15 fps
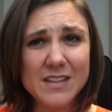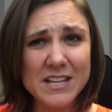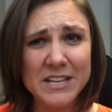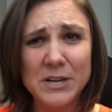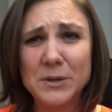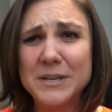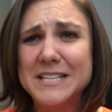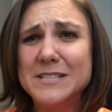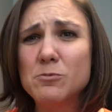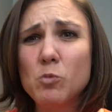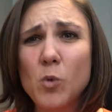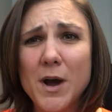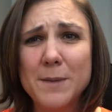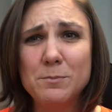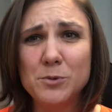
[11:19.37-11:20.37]
There is
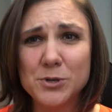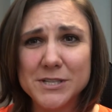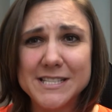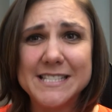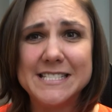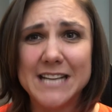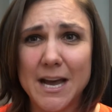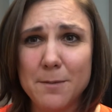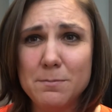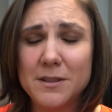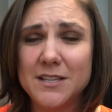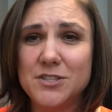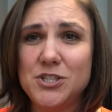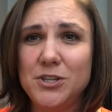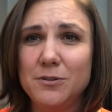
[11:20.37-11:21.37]
one more step
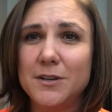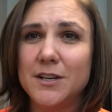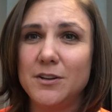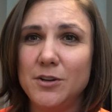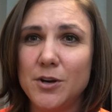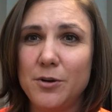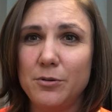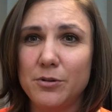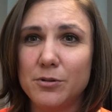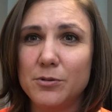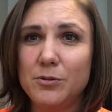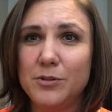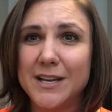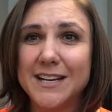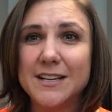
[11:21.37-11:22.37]
that you can go
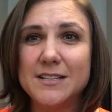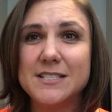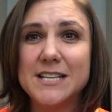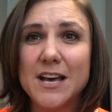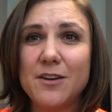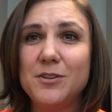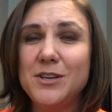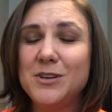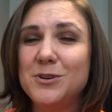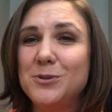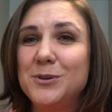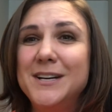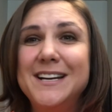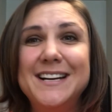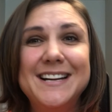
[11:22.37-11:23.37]
through that can tell
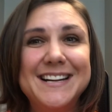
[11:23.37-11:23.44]
you